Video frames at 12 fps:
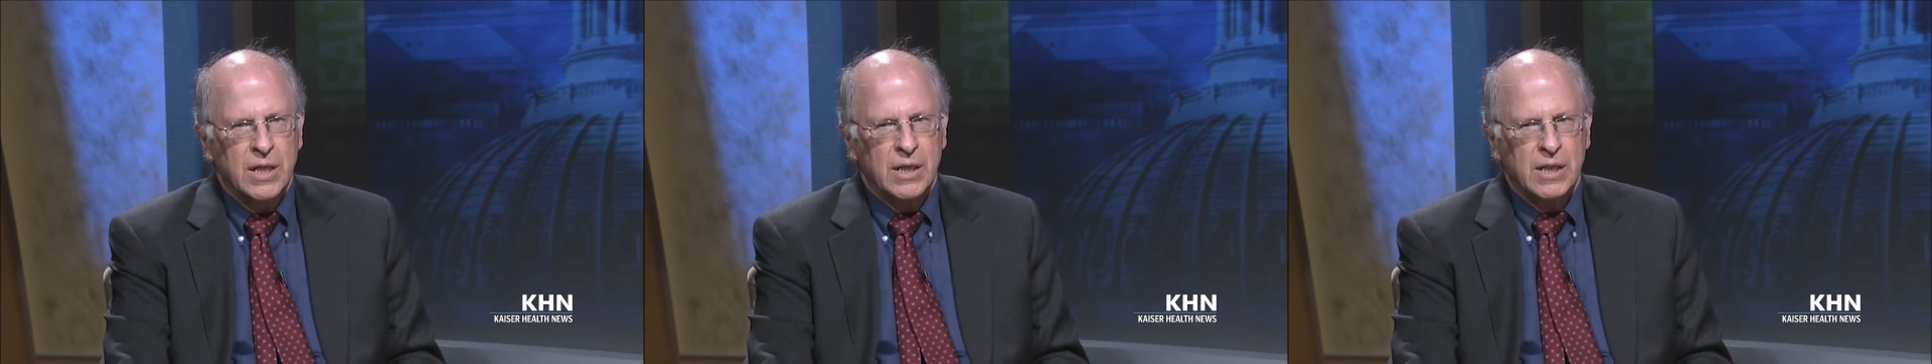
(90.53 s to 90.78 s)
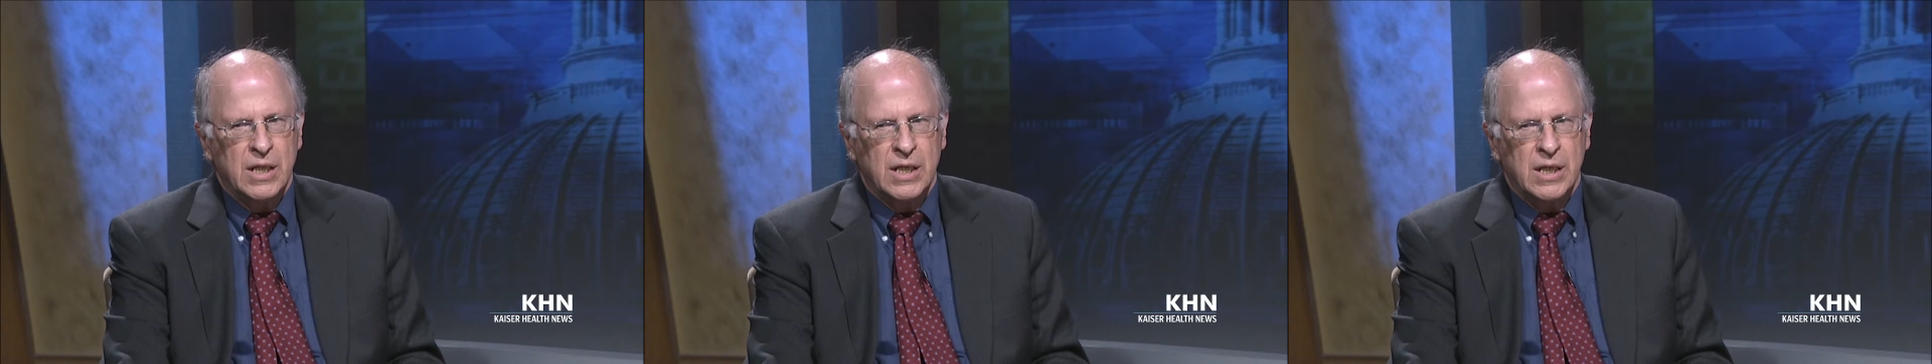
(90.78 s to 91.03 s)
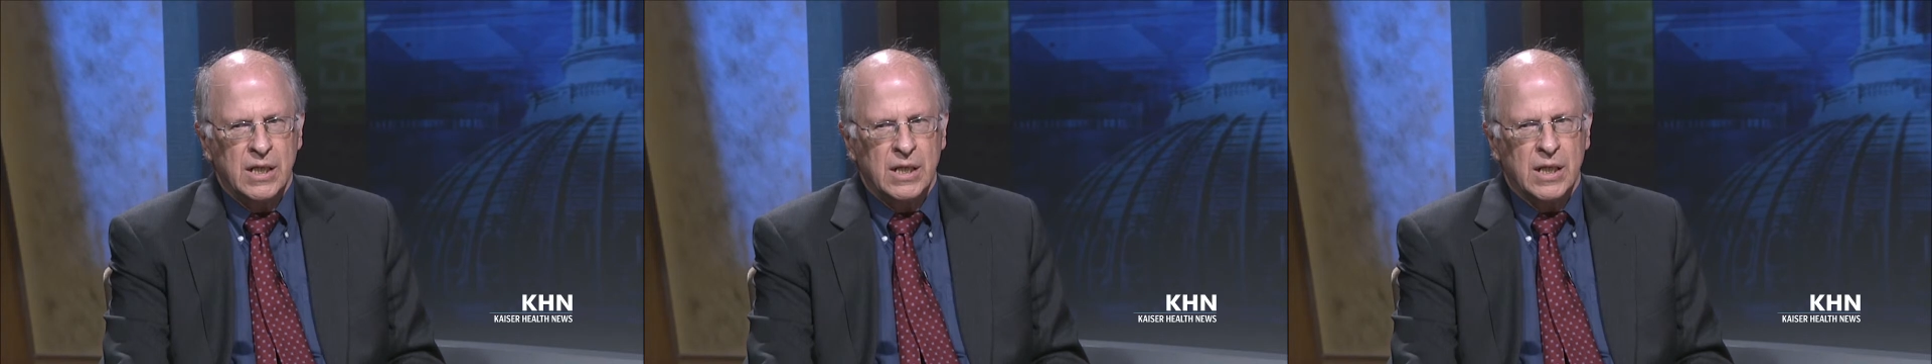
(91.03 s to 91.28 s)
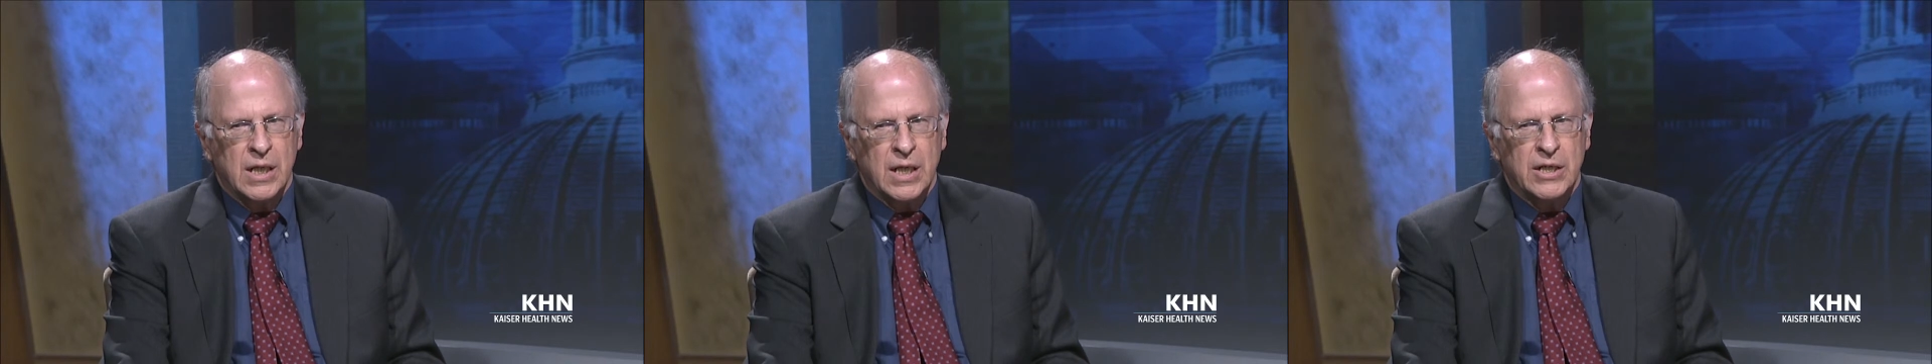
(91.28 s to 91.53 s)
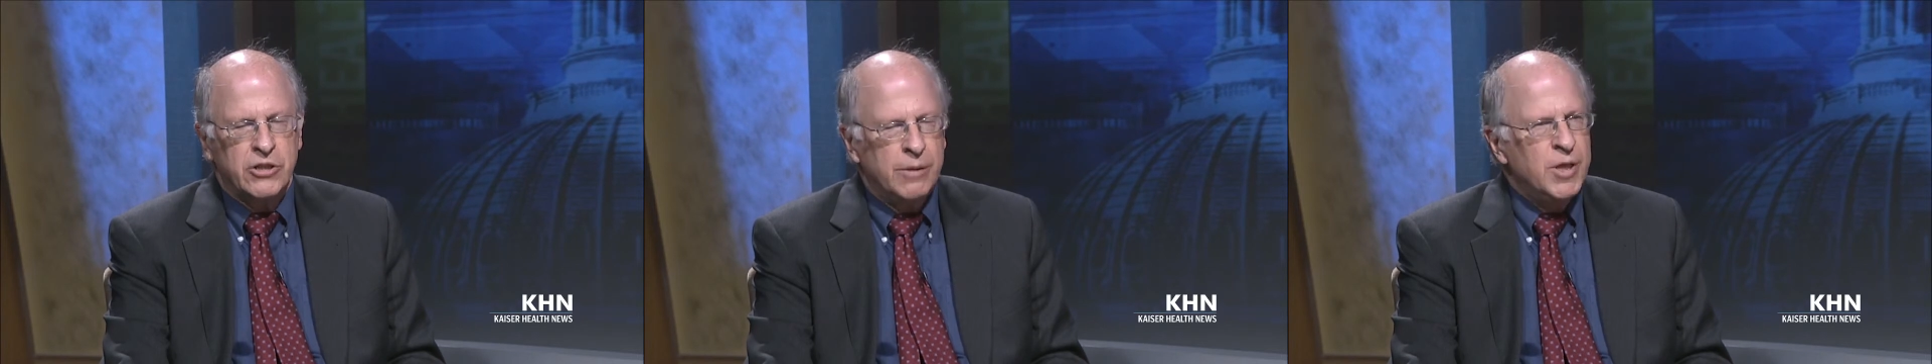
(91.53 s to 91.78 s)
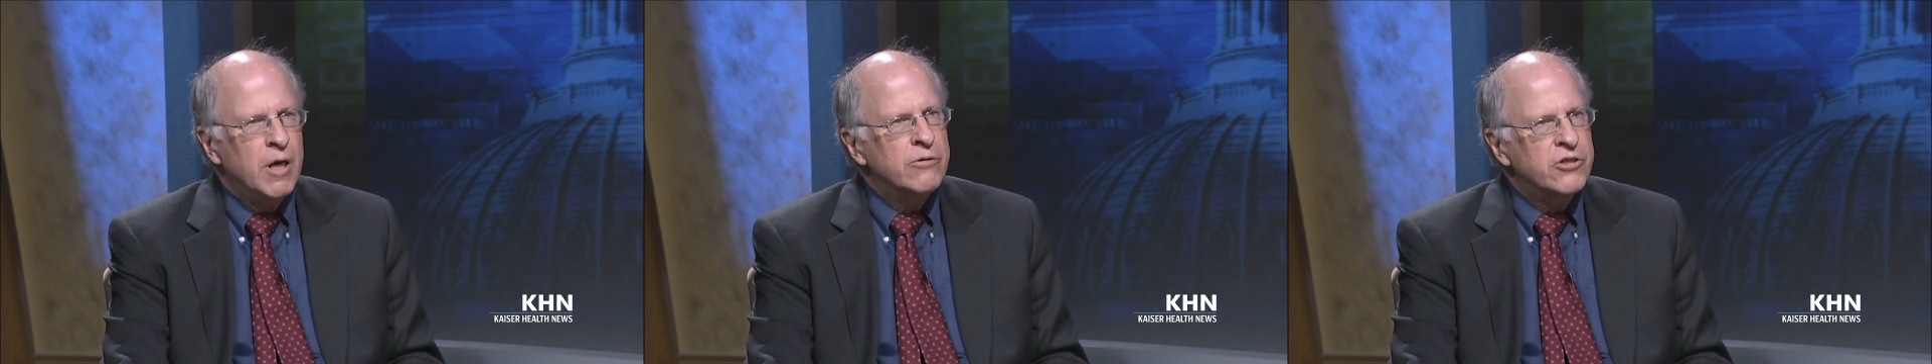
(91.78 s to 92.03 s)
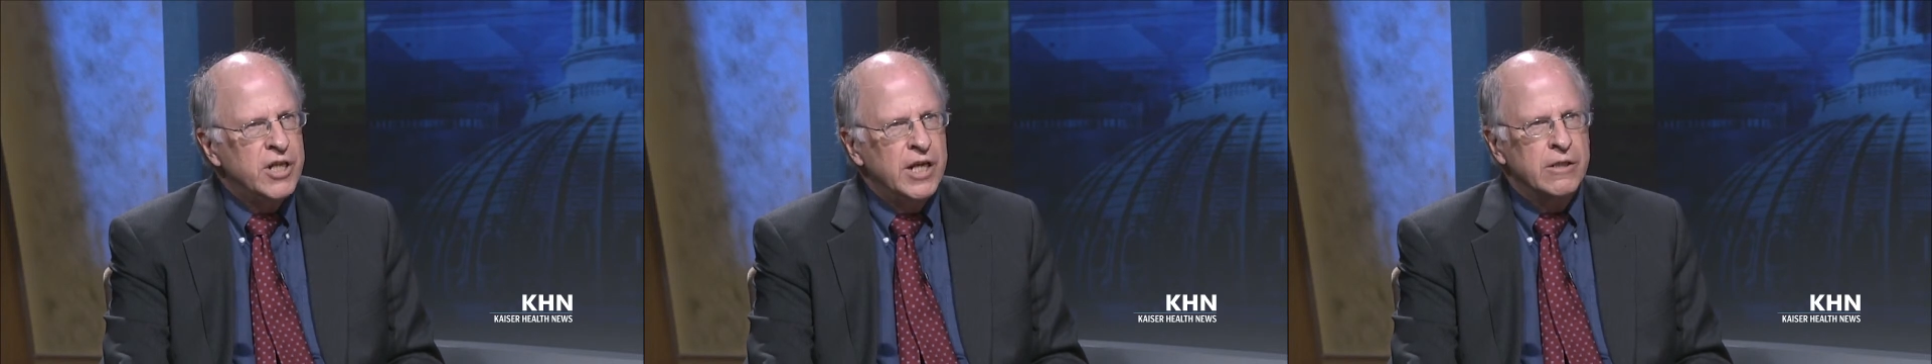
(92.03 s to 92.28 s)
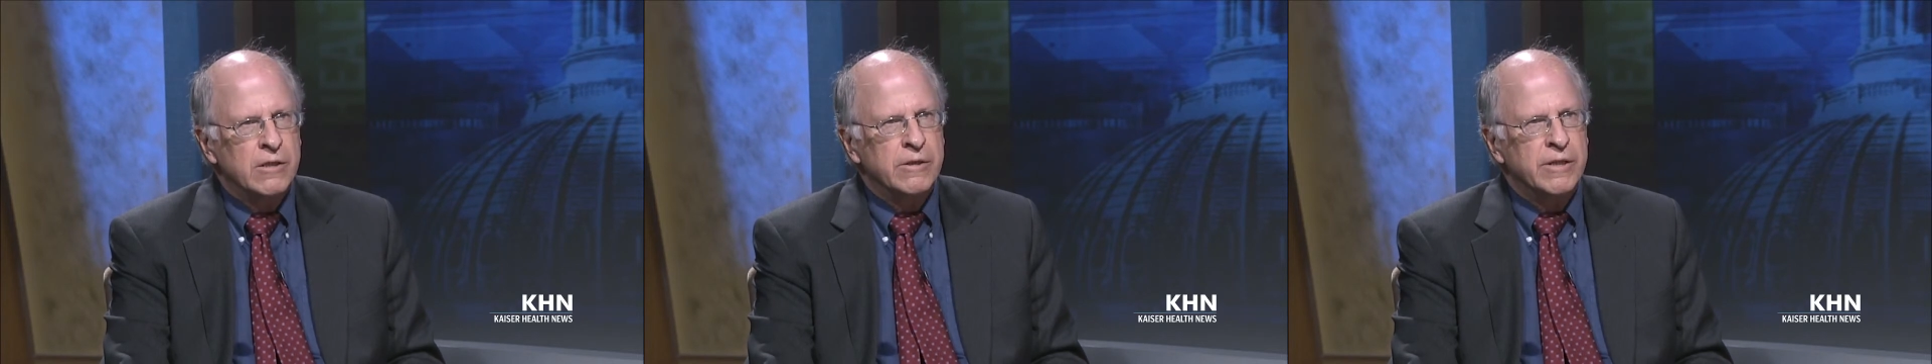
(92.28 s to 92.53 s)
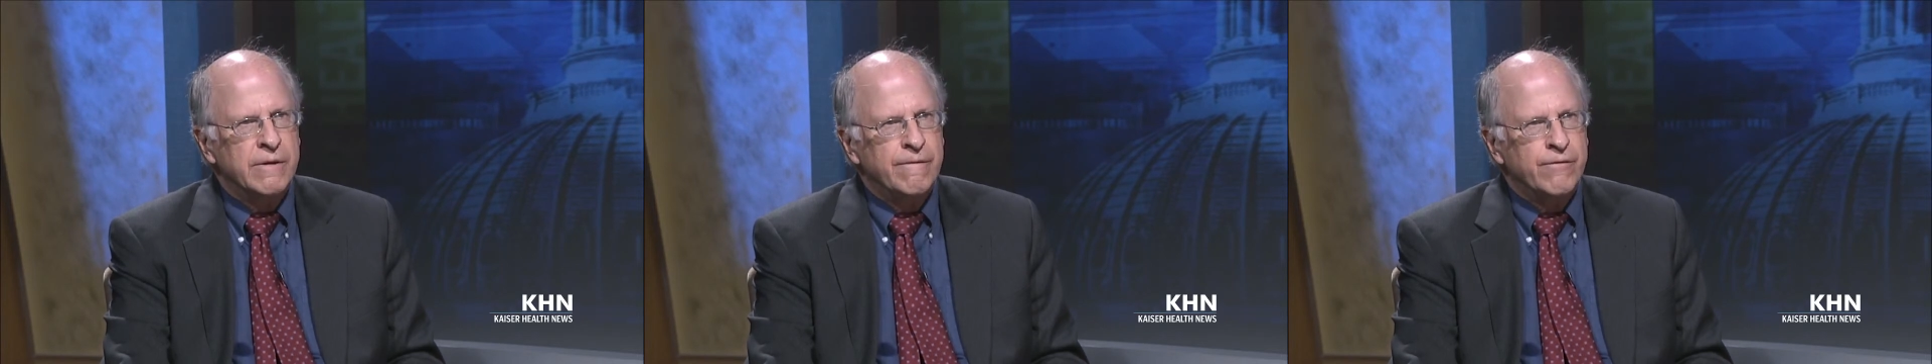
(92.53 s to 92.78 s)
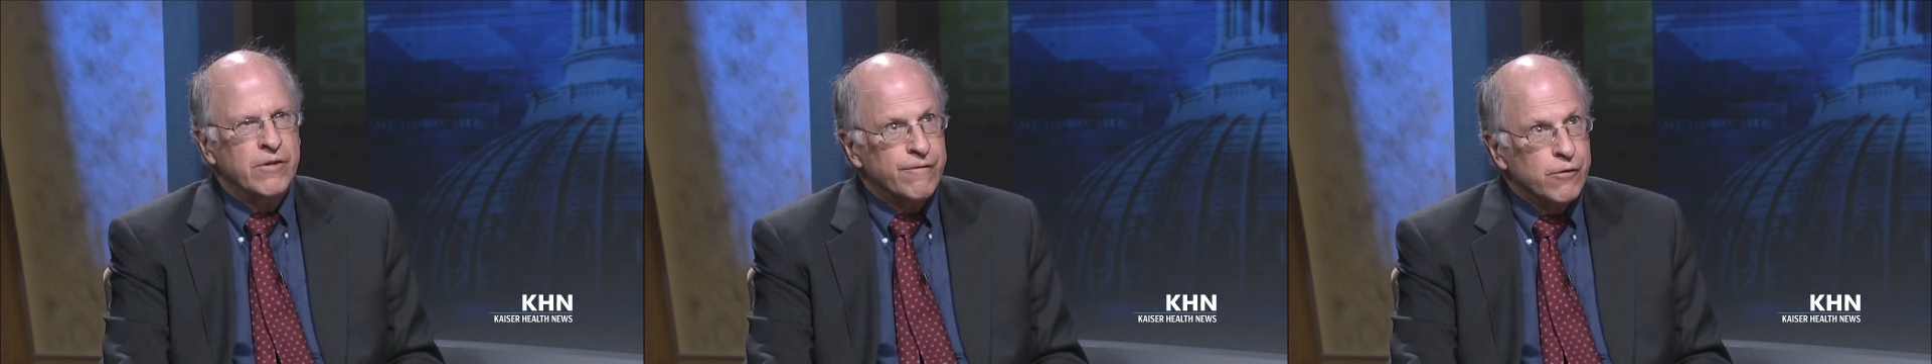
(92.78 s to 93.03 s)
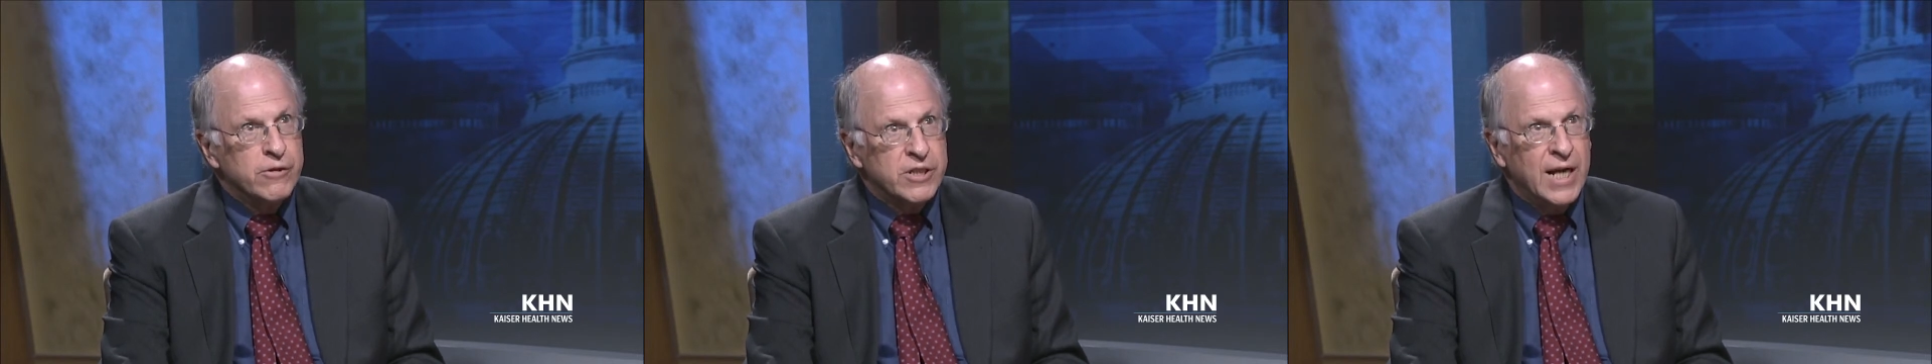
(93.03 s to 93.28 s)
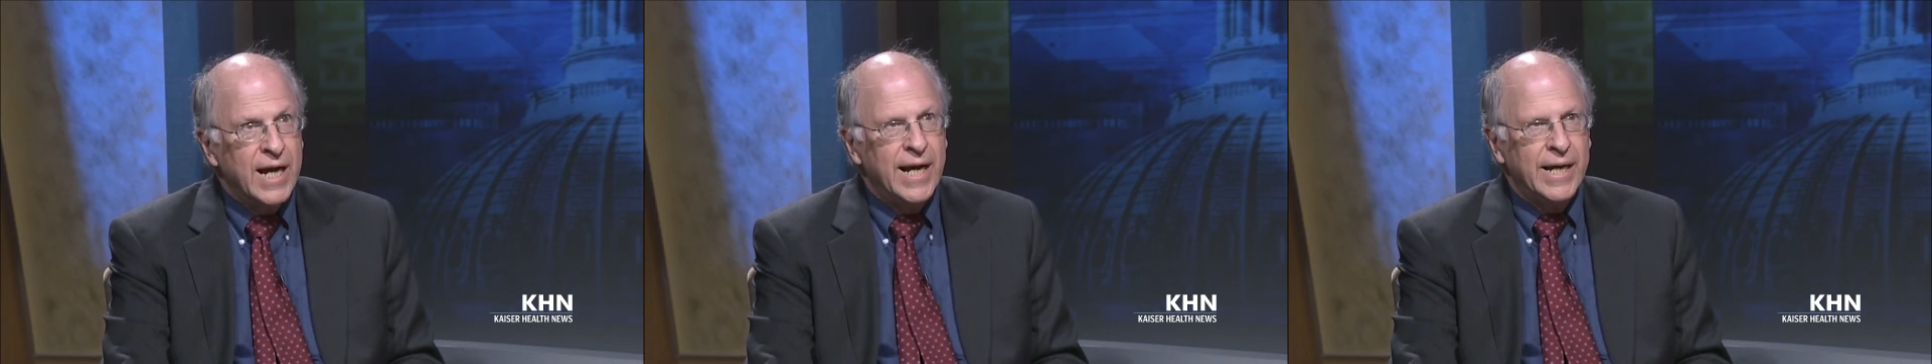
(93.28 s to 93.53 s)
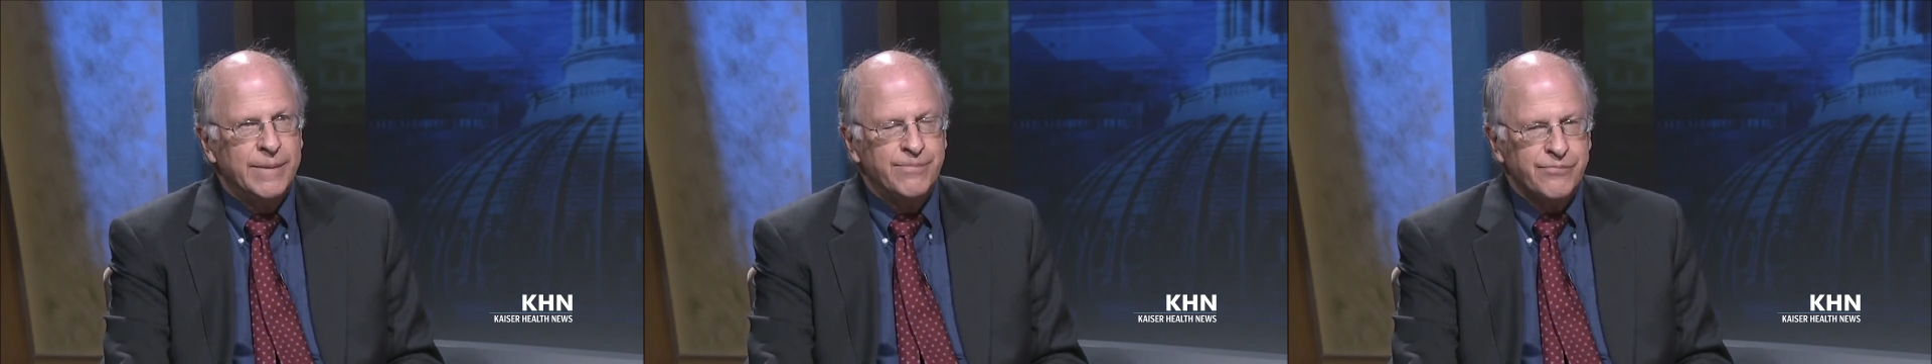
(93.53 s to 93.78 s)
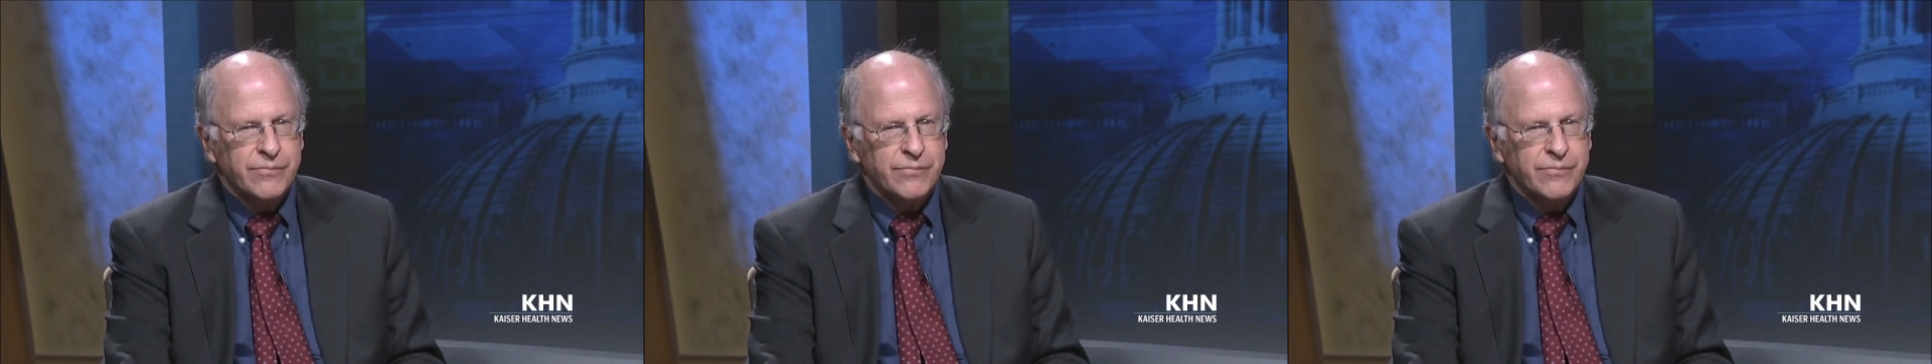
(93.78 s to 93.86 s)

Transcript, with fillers: the uh, CBO signaled for the first time